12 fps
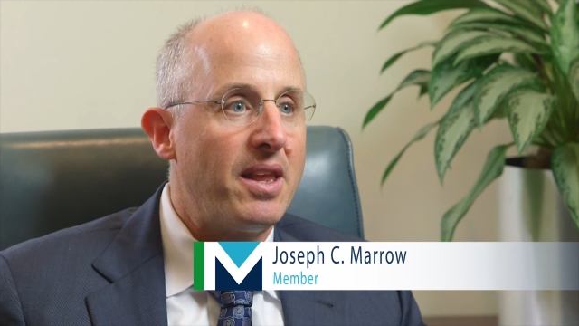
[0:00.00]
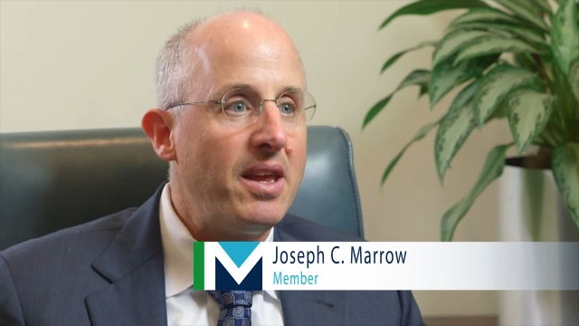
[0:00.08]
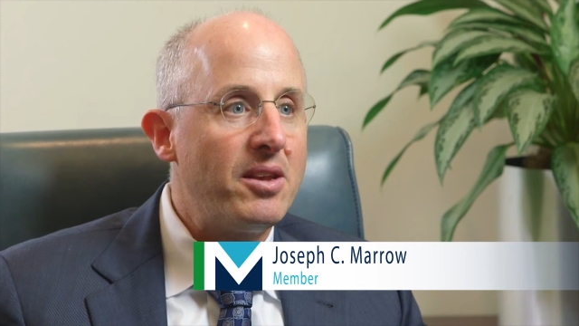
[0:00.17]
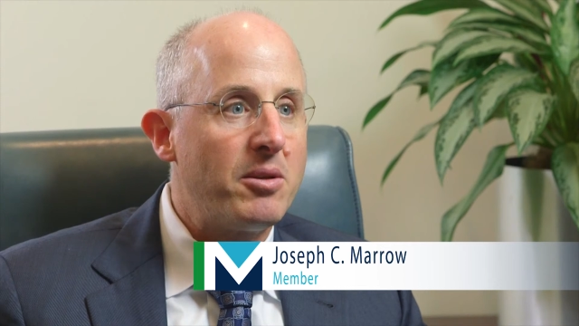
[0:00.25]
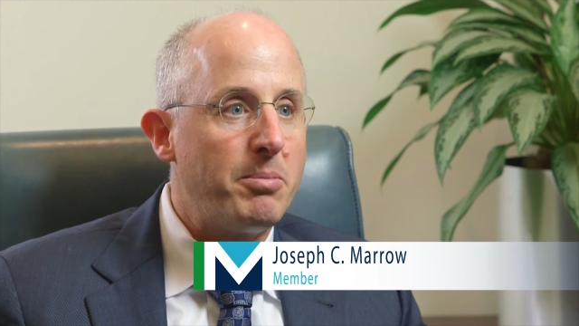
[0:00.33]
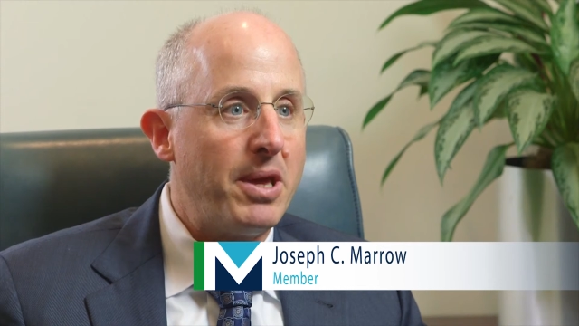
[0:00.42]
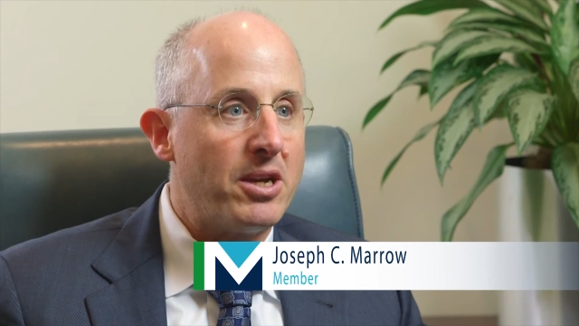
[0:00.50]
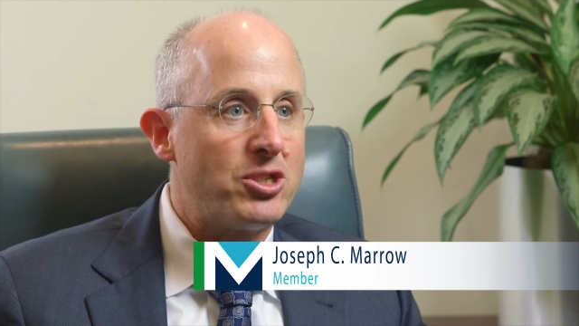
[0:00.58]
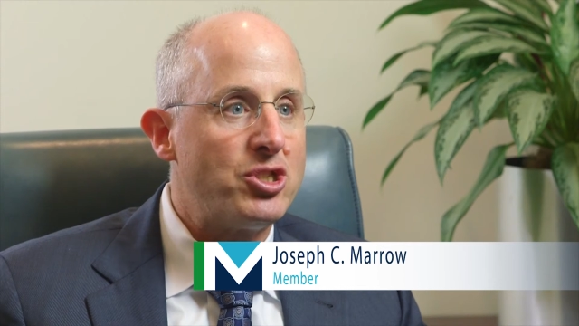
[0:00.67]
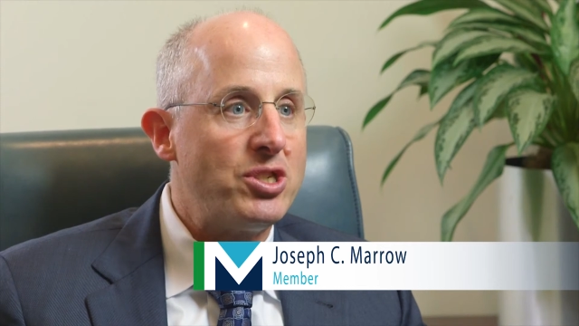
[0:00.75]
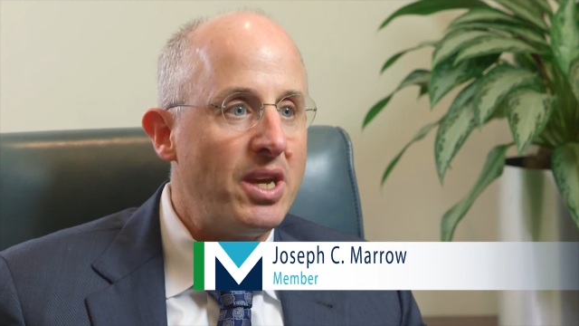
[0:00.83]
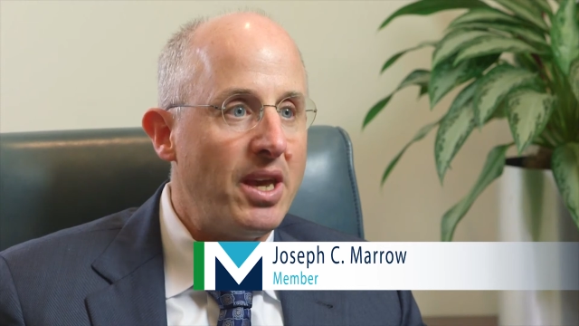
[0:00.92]
need to be
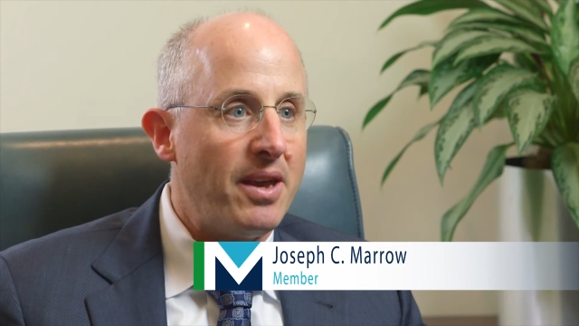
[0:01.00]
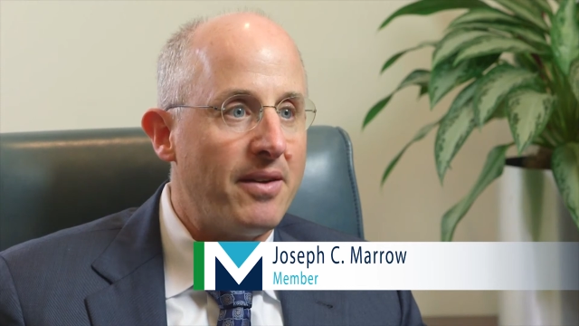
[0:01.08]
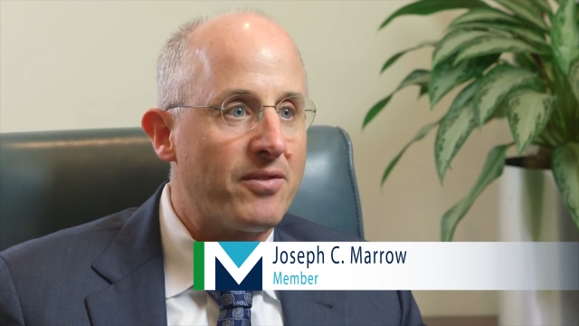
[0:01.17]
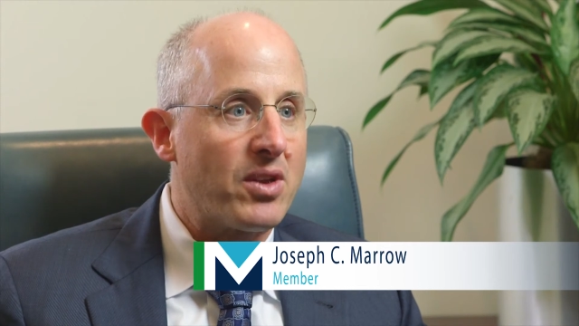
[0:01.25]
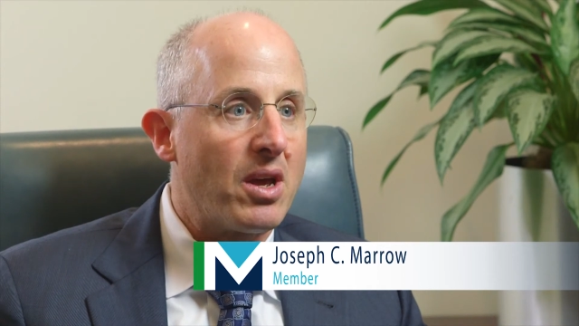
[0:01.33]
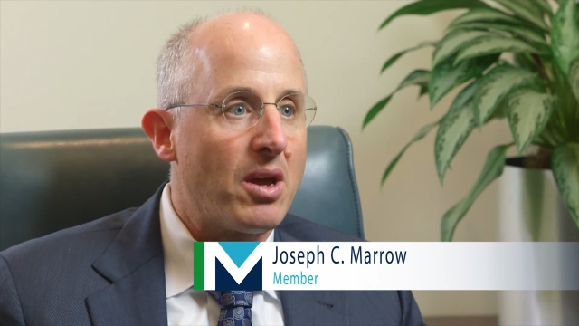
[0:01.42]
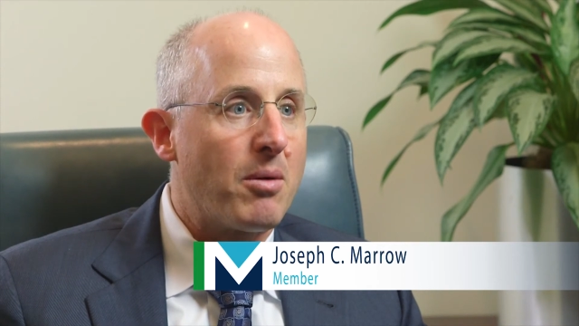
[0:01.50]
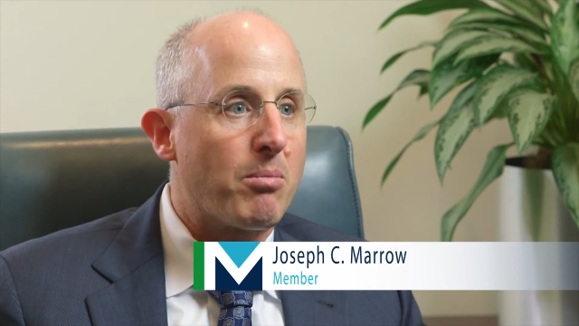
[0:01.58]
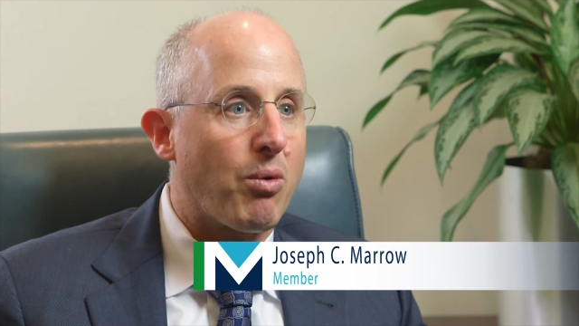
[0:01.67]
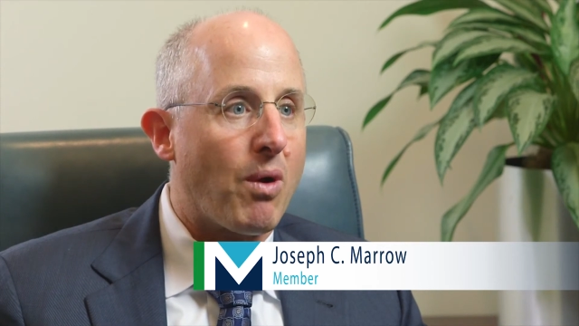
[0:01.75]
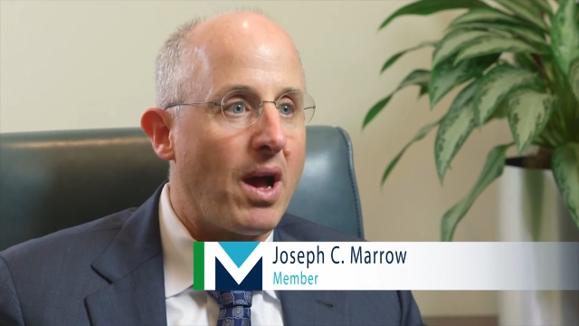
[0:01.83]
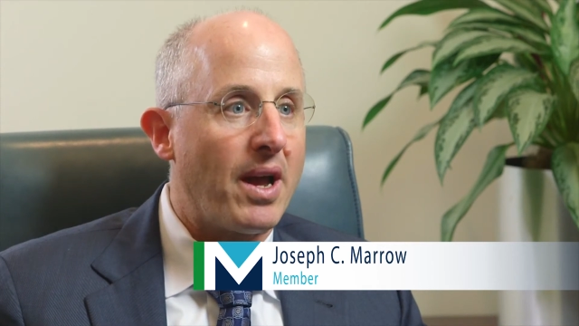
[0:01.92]
achieved
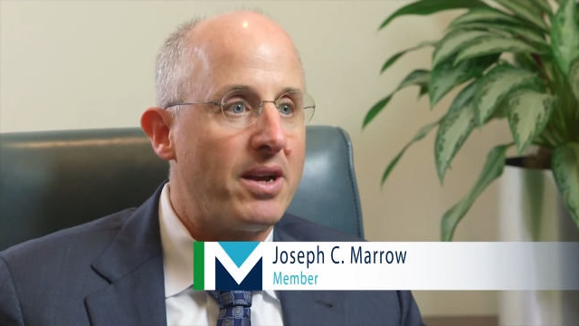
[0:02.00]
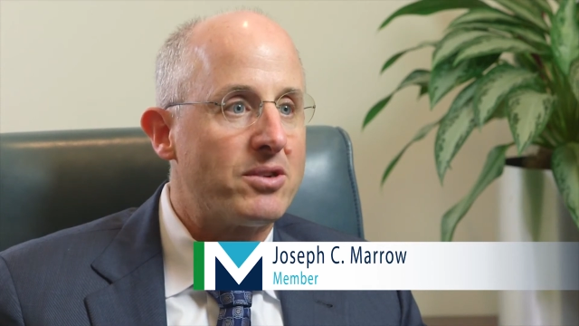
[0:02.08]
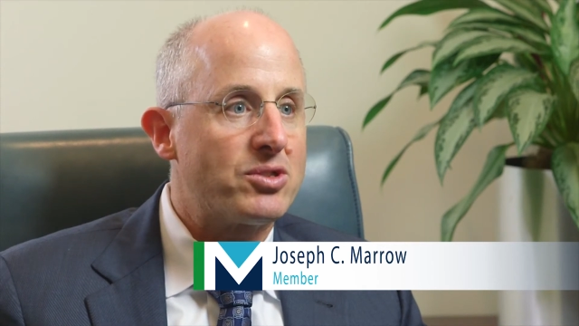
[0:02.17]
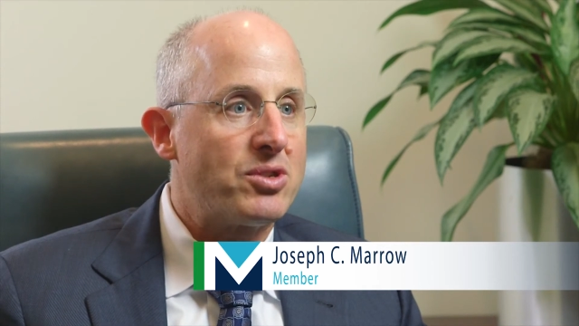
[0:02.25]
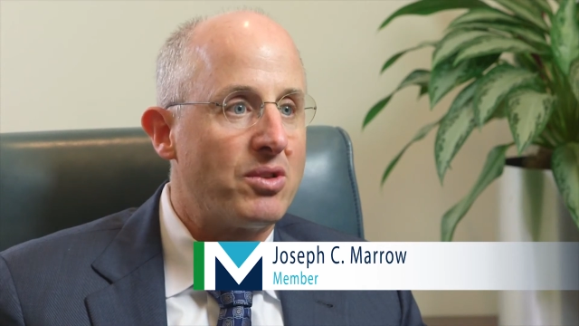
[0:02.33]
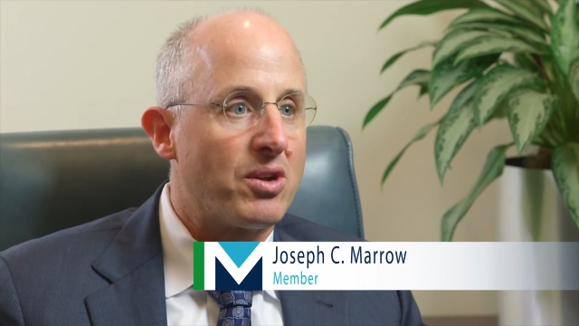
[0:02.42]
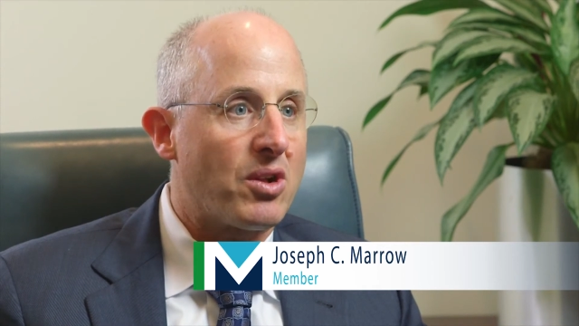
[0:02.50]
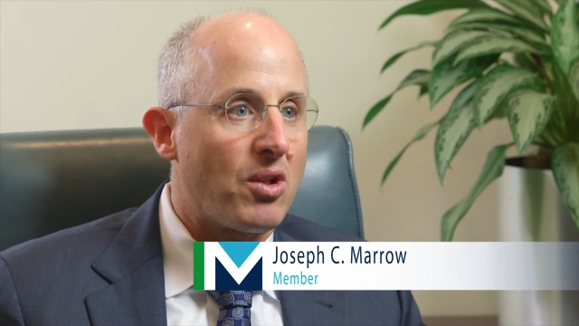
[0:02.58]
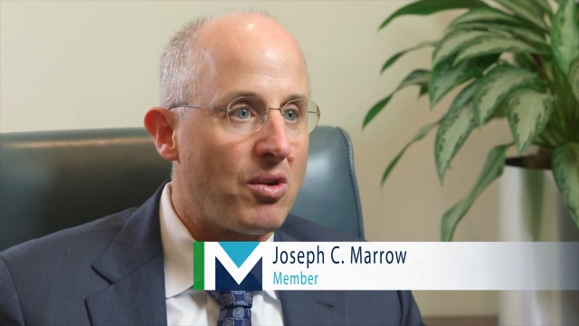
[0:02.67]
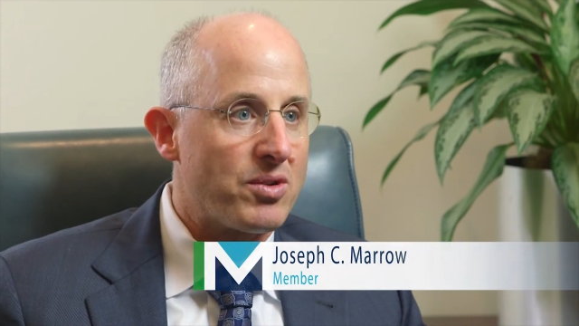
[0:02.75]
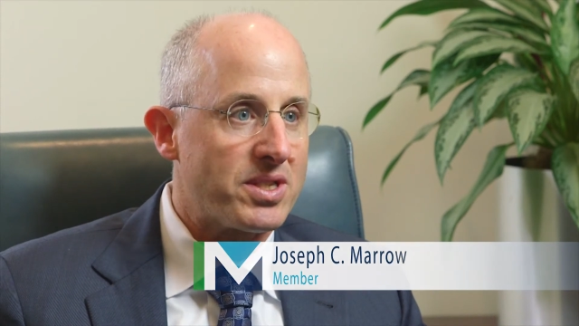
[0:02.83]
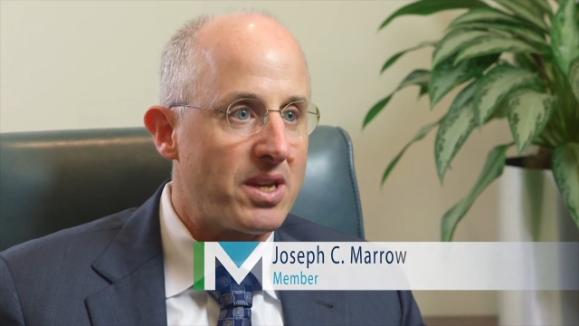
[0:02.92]
prior to the
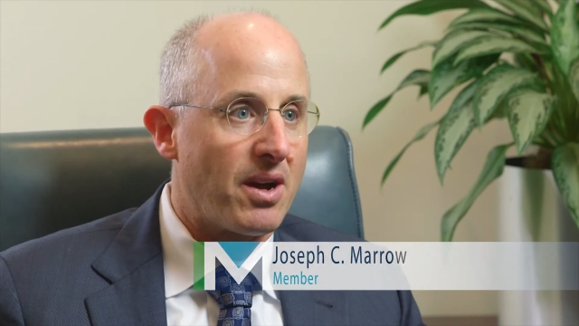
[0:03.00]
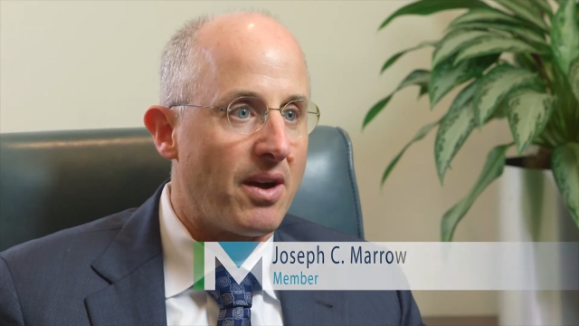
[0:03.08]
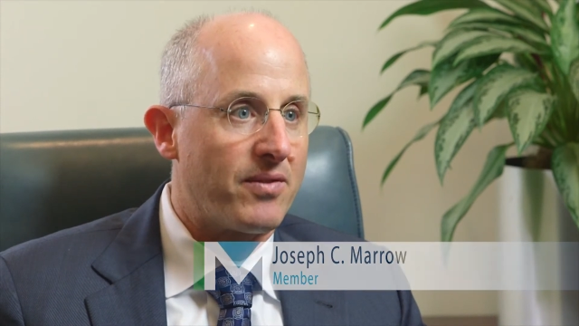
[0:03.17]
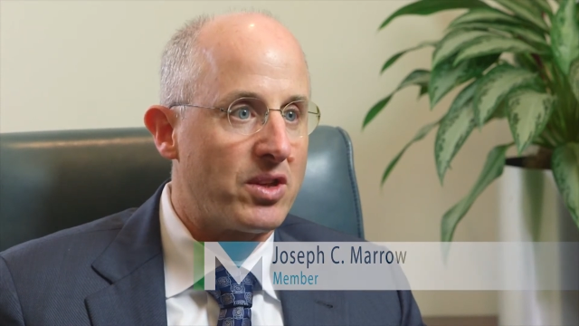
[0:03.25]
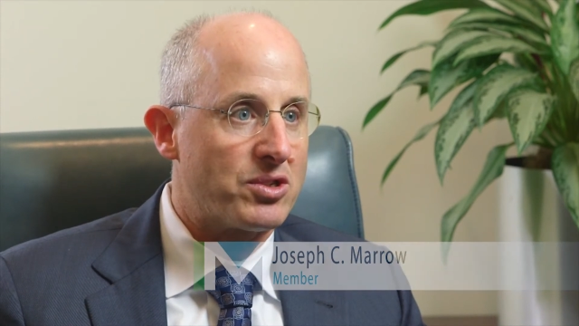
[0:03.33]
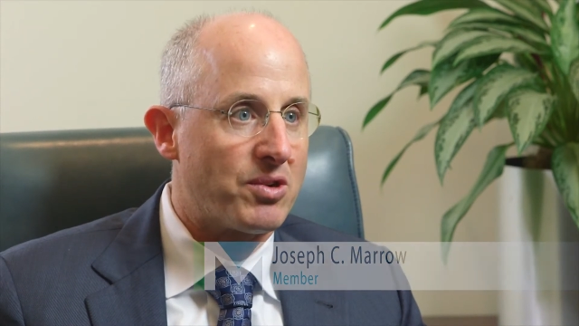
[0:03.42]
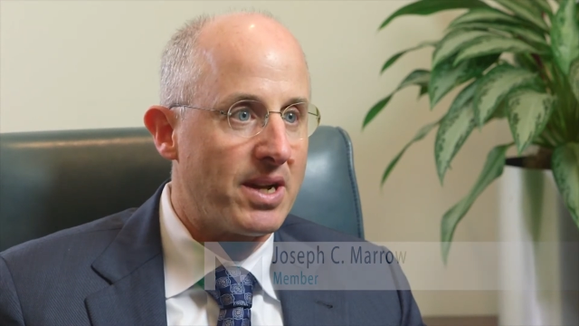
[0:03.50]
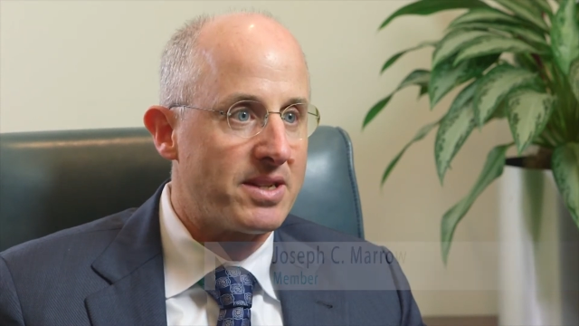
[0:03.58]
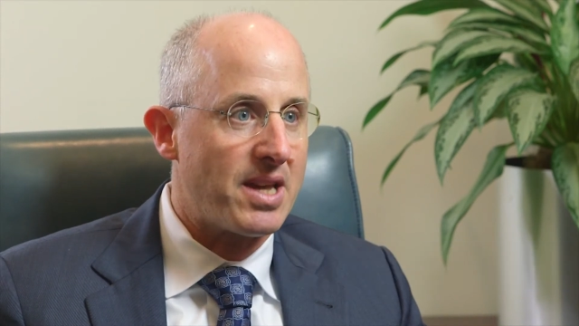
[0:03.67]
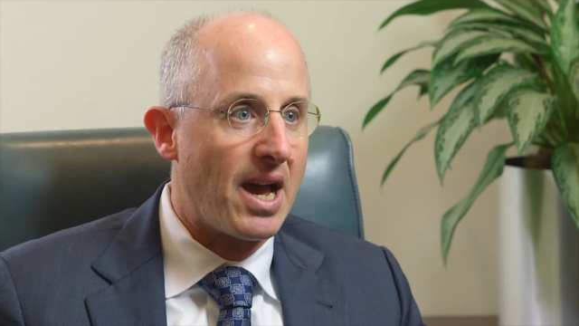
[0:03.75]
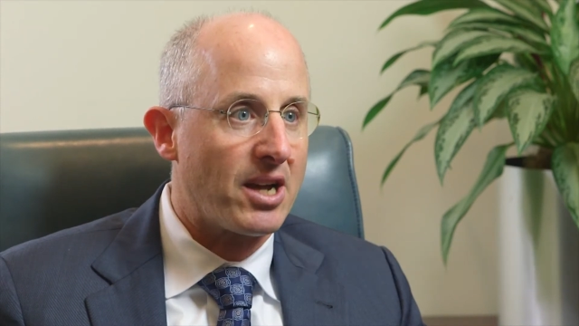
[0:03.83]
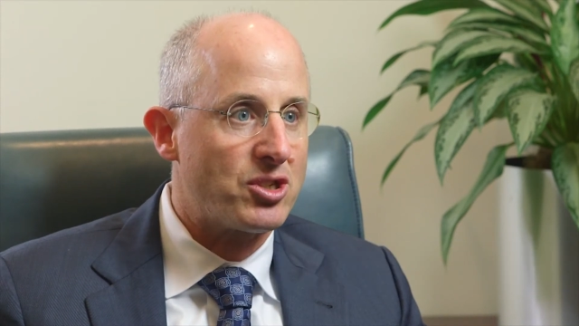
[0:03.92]
closing of the
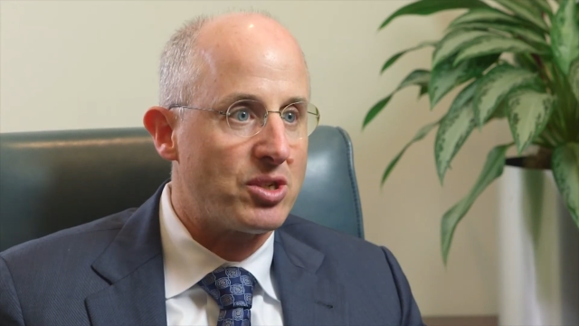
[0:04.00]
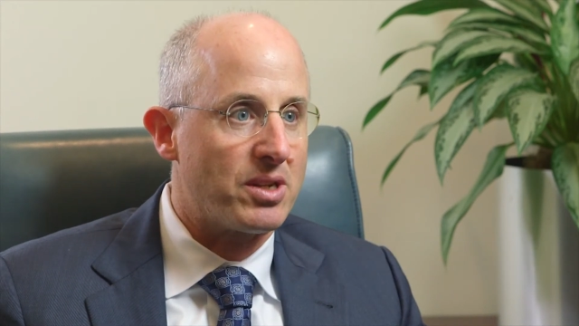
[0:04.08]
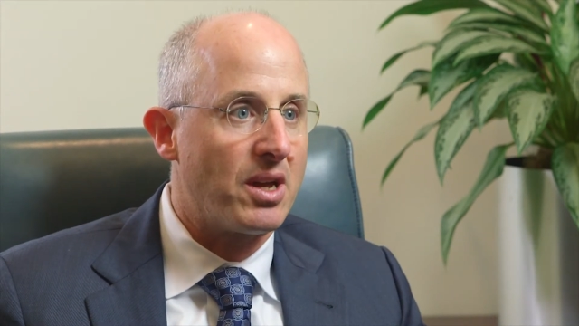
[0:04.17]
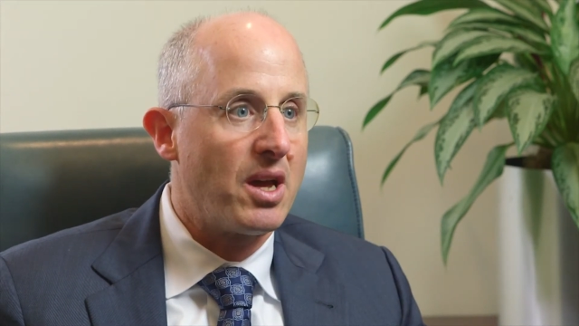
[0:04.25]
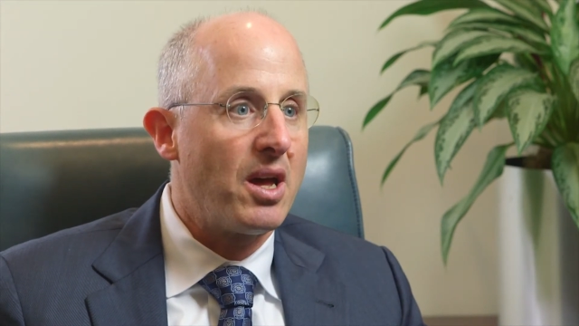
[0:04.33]
transaction.